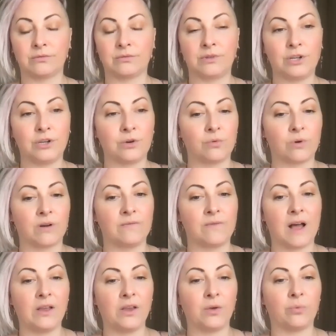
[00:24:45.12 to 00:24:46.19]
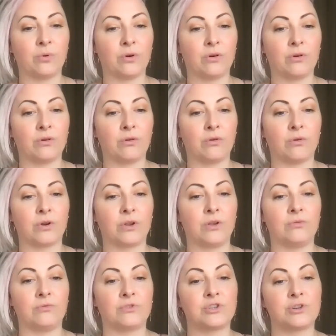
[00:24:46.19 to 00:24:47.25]
weren't valuable, or
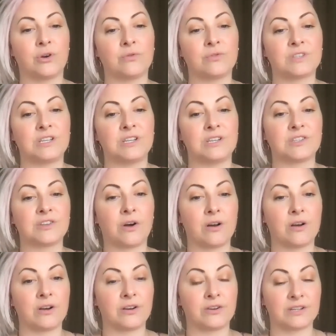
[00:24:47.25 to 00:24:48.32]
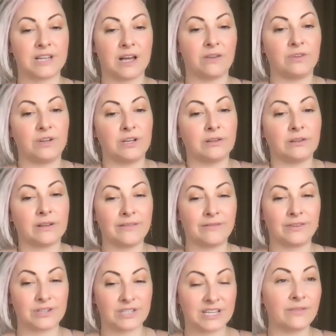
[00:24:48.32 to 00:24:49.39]
you chose to dishonor yourself, you didn't love
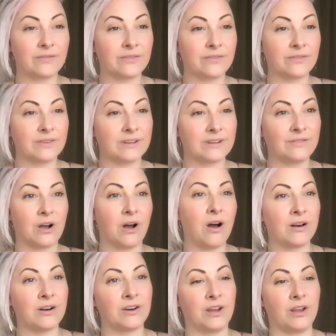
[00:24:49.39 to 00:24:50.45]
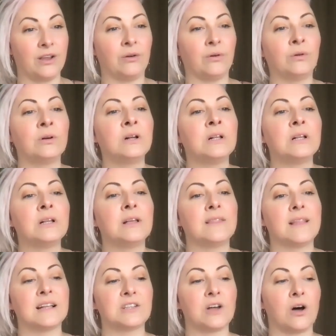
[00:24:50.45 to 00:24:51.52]
yourself enough to honor you,
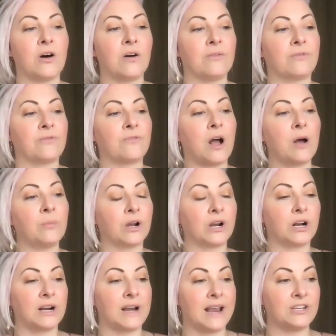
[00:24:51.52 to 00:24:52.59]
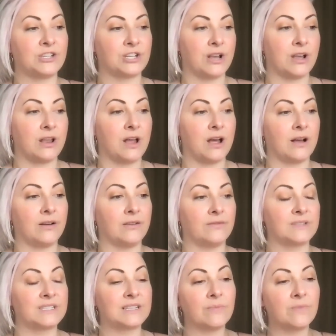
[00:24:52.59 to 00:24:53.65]
that's all from a creation of
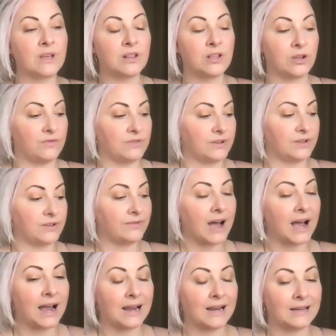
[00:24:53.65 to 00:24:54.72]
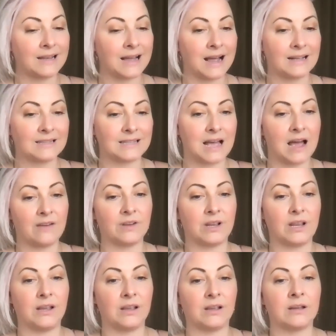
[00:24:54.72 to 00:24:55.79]
something that you've defined as
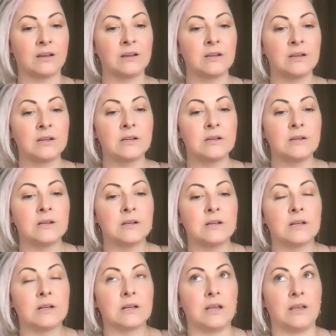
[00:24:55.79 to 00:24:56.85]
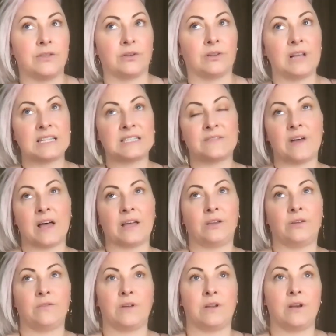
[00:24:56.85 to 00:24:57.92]
having either less
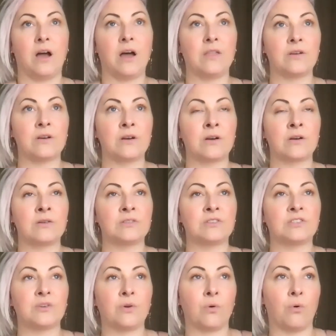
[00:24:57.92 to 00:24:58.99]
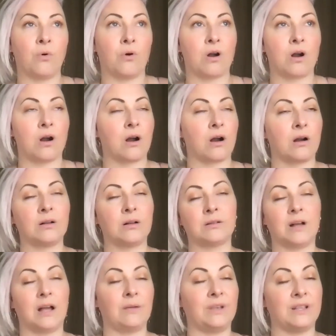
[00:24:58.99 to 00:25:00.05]
value than others, or,
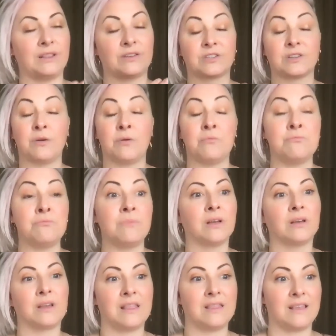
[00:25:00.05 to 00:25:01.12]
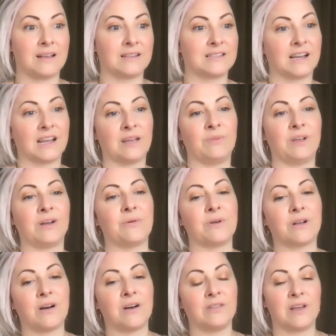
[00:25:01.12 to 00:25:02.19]
I mean, a million things that could be going
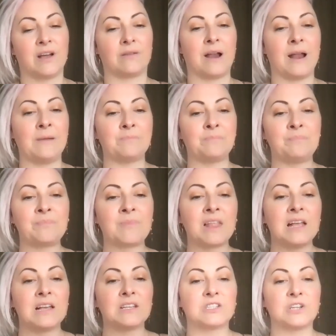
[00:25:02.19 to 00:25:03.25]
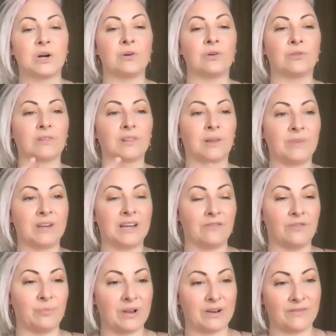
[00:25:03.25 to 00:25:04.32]
on there, right? So let me give
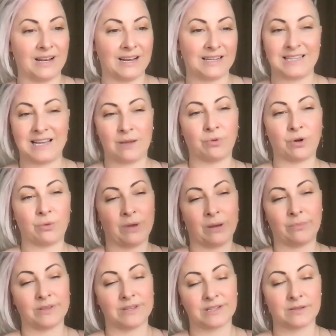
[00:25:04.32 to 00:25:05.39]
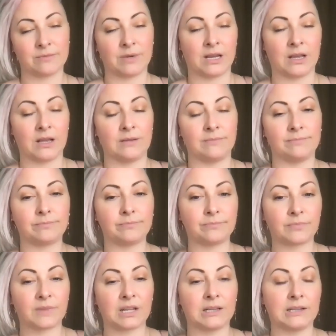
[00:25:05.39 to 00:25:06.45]
a bit of an example. Maybe this will make it
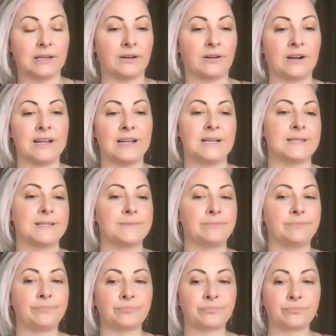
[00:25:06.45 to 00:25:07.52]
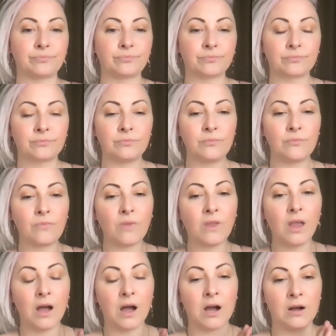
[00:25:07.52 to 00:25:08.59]
clear. Is
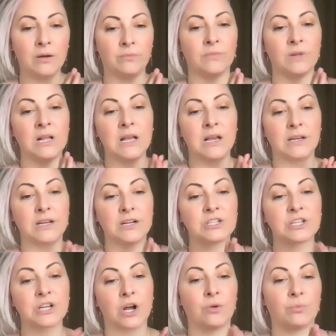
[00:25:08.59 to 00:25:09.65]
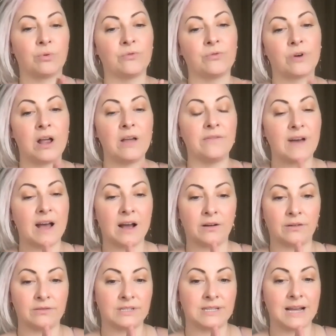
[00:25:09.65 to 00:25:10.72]
Years ago, before I
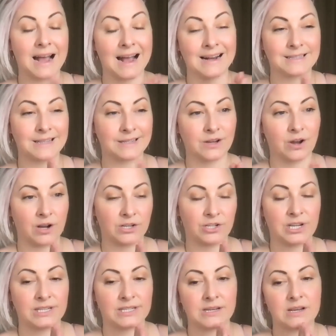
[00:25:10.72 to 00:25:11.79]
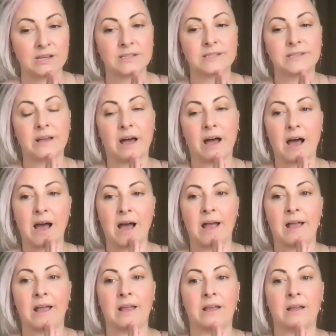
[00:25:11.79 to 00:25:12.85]
found access consciousness,
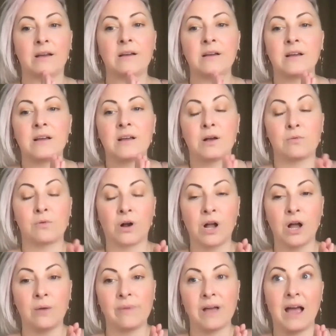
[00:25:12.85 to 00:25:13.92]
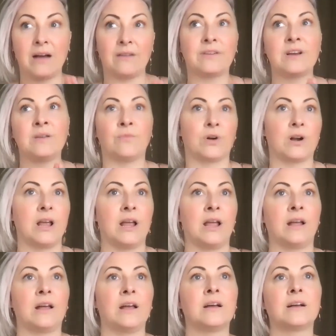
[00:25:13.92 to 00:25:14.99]
I woke up every
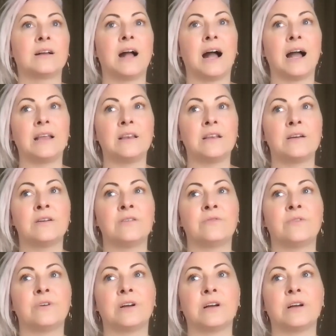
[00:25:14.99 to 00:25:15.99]
morning kind of